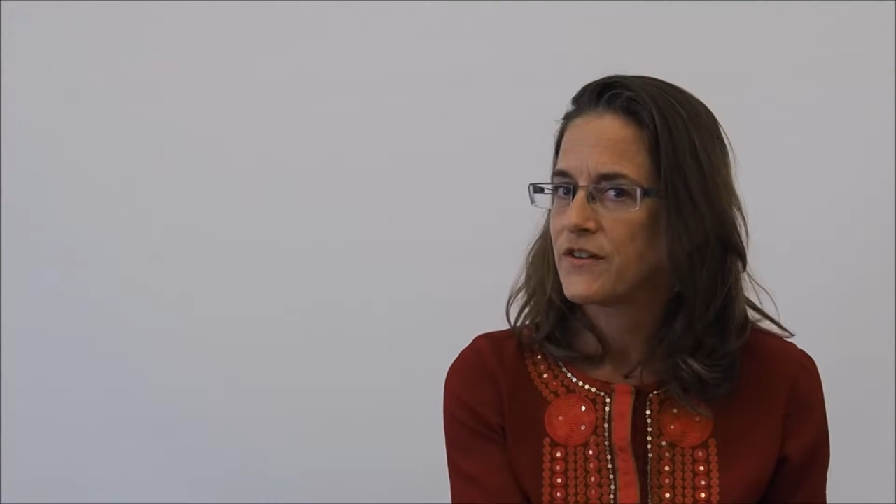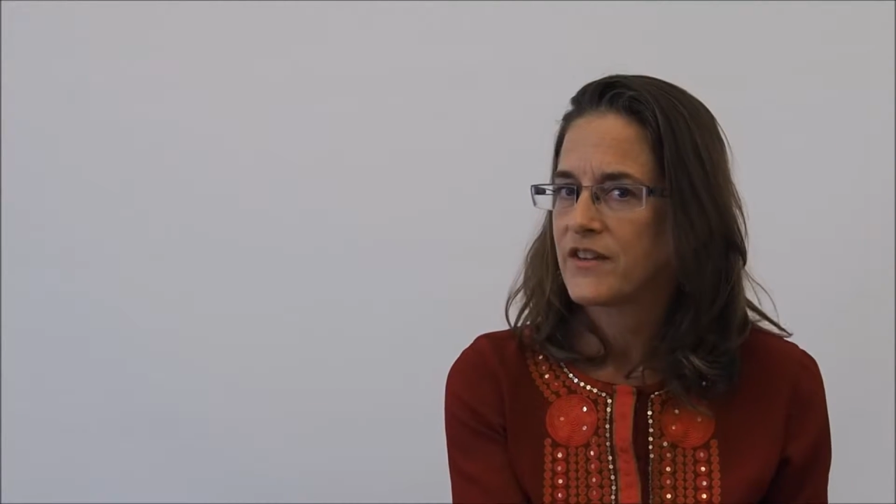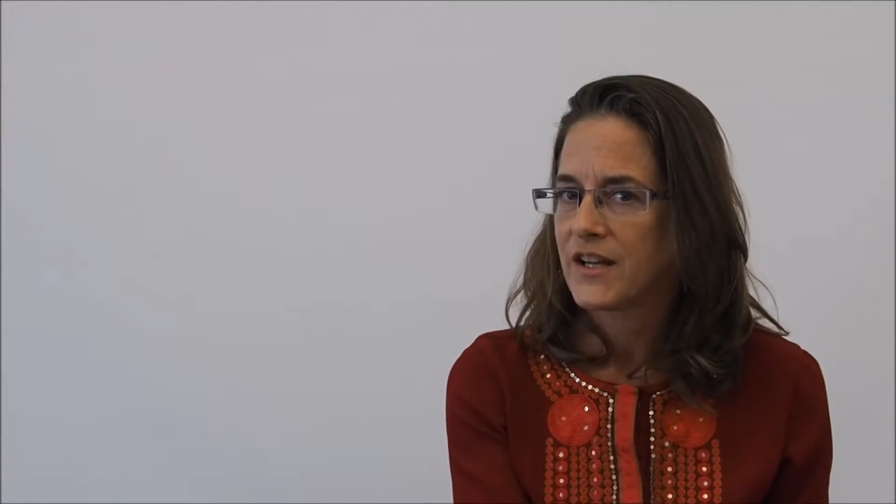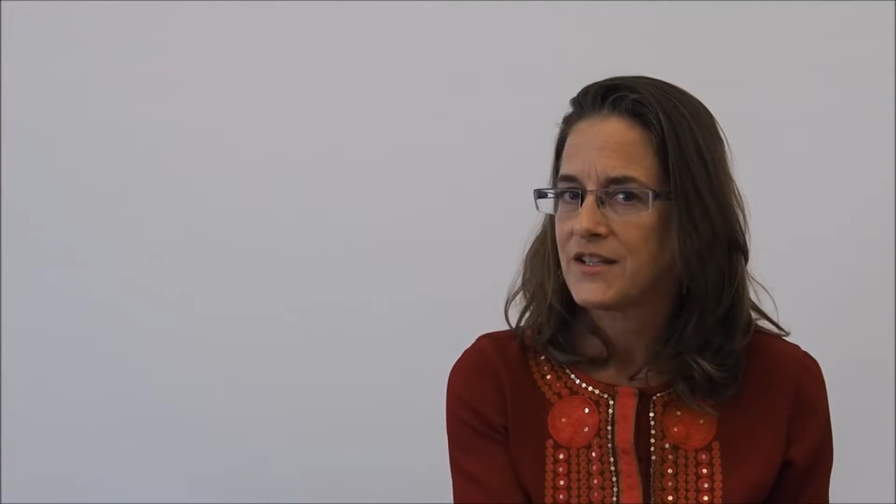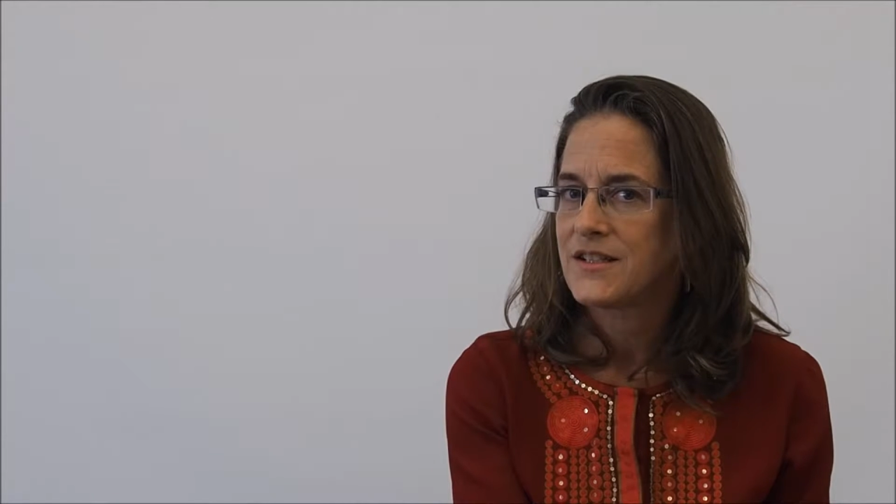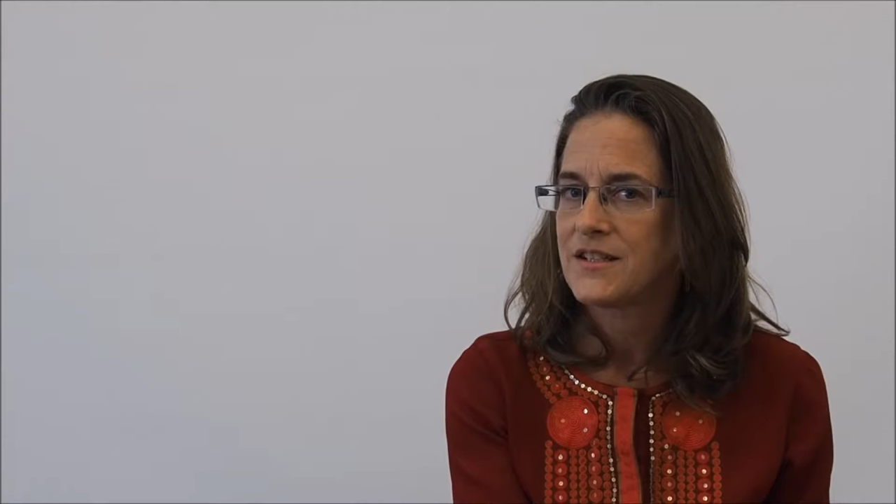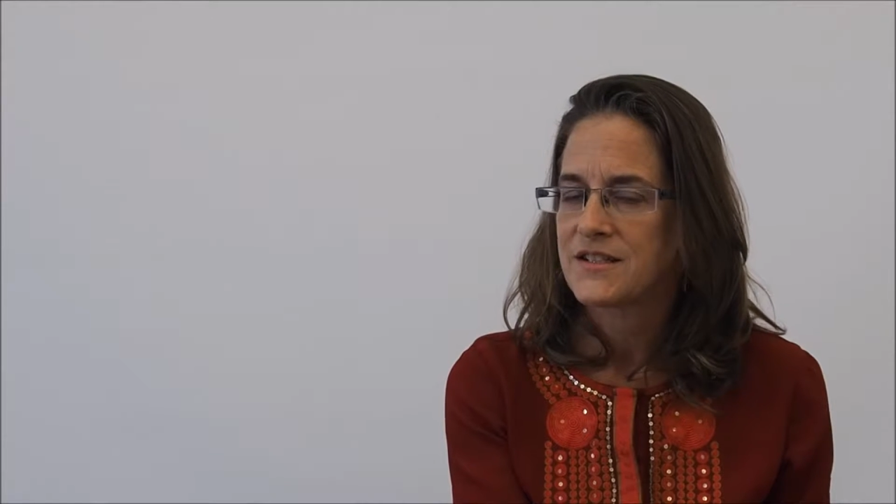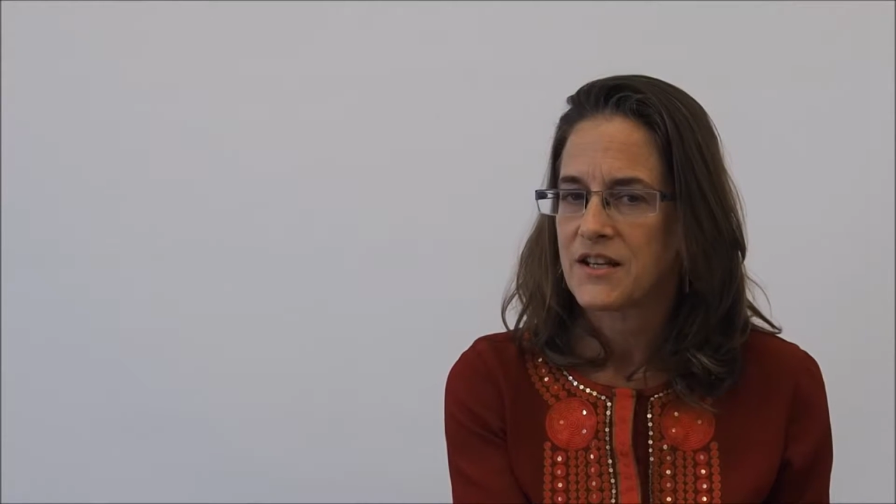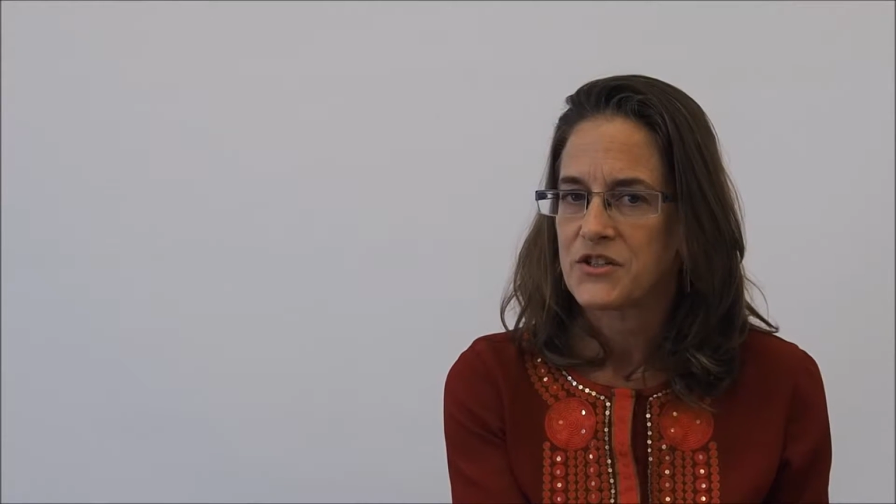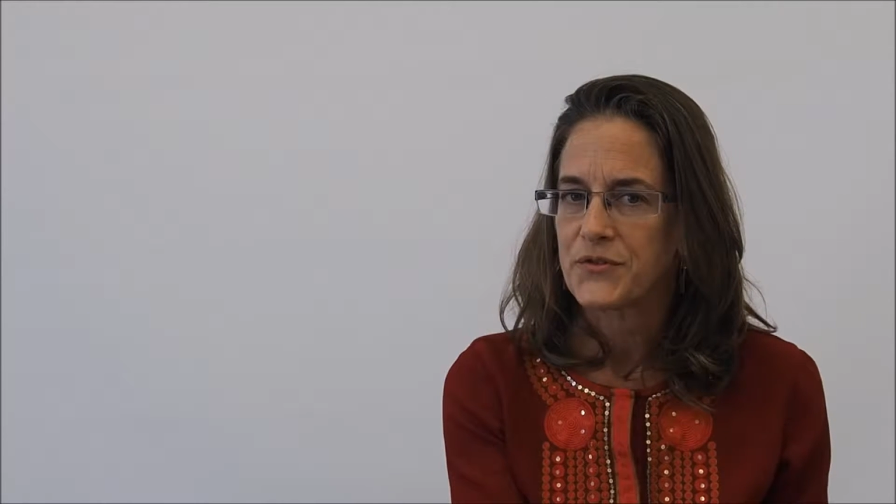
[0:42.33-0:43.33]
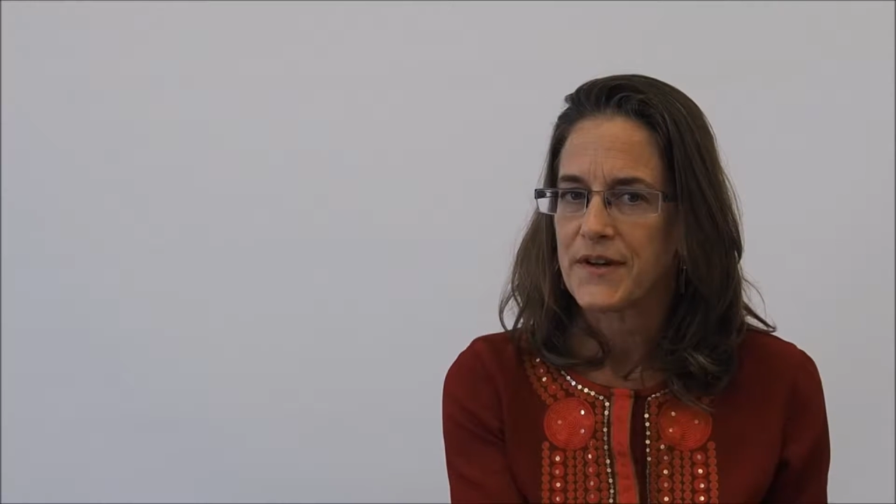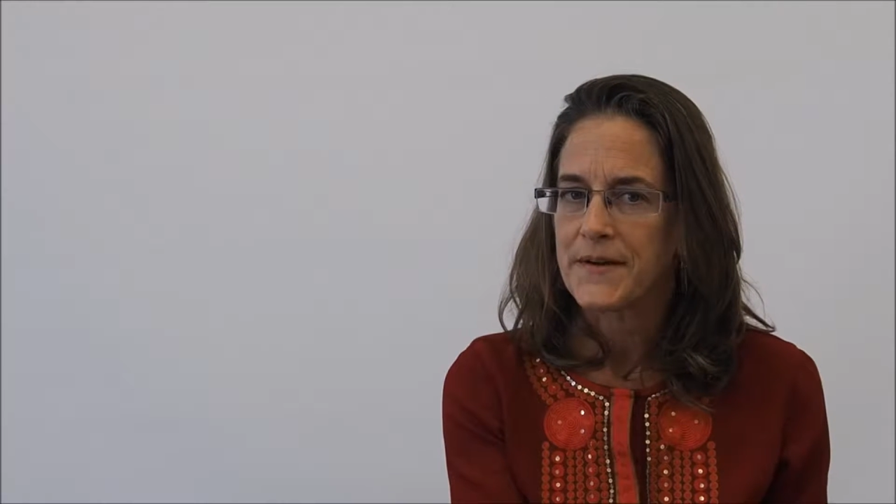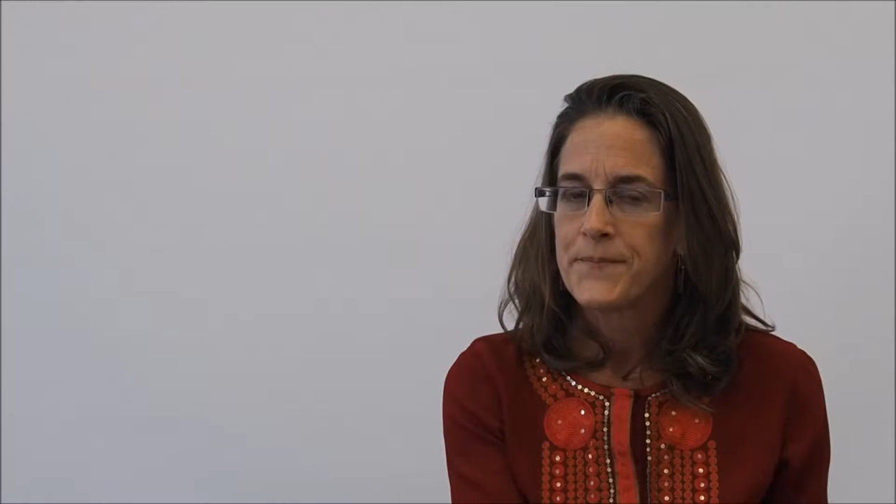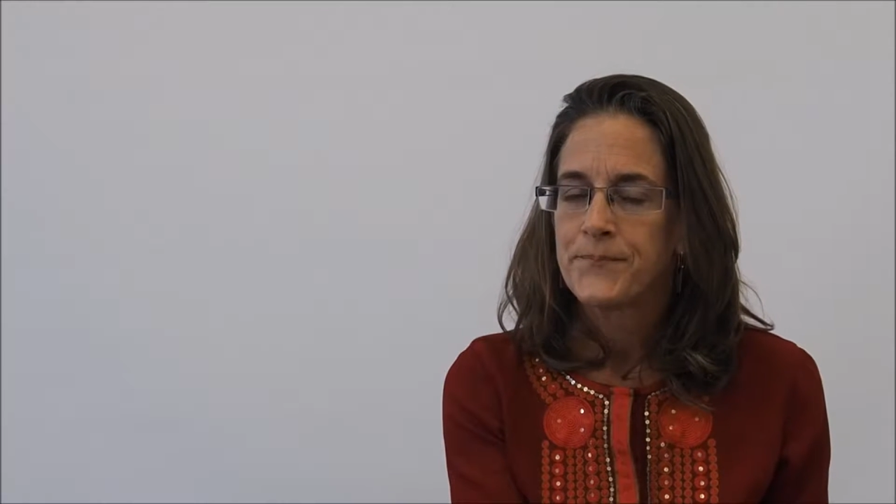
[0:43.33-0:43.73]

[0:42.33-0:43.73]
of the 19th century.